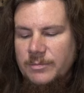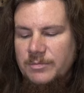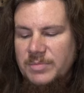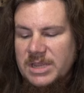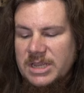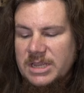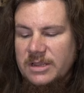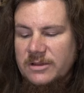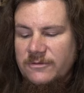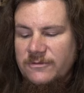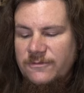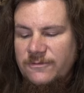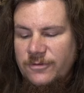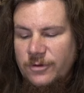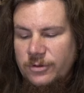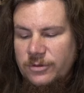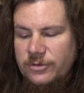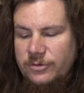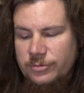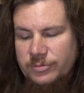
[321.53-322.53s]
be it
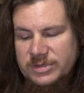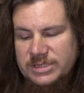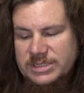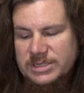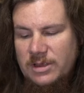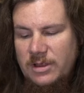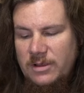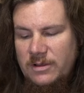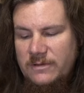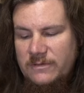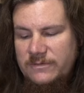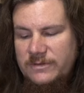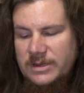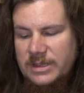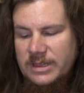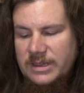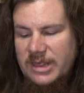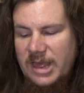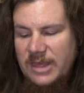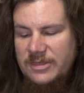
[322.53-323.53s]
further resolved
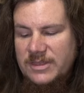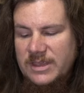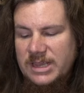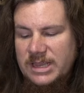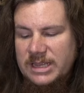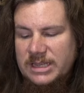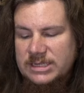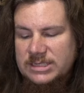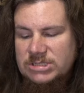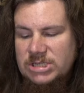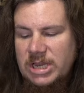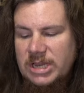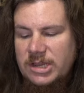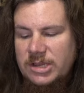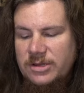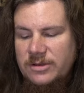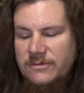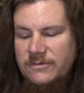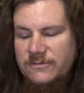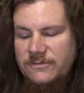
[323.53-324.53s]
that the
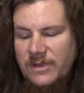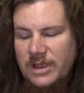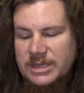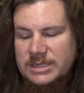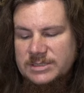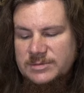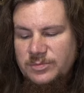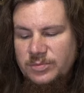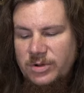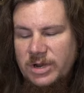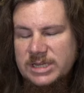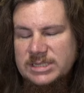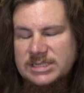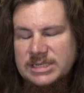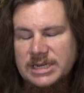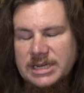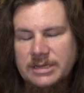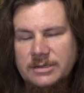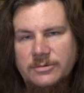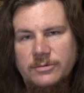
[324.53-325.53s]
executive vice
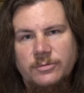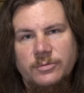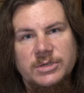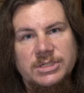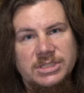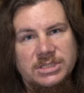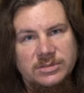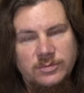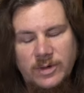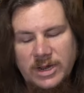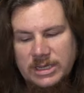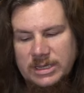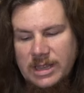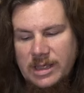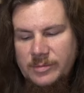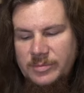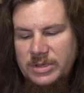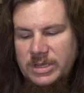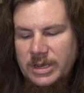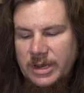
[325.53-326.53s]
president, which is Wayne
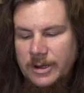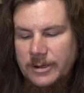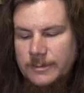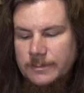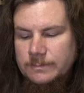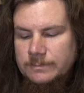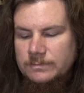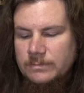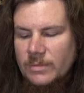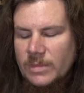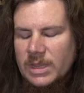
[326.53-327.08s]
LaPierre,